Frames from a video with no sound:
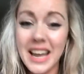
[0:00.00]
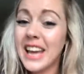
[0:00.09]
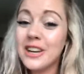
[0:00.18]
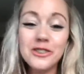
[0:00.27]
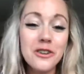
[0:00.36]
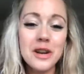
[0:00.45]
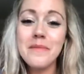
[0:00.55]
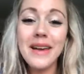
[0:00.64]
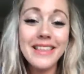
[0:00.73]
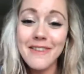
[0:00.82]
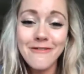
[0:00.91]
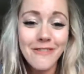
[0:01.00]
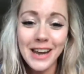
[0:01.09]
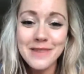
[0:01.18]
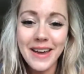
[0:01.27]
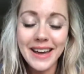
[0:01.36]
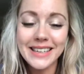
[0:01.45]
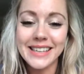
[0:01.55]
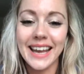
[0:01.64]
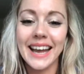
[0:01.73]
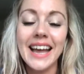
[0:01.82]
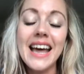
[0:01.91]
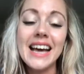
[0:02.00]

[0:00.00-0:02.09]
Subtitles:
because you're going to make them feel amazing.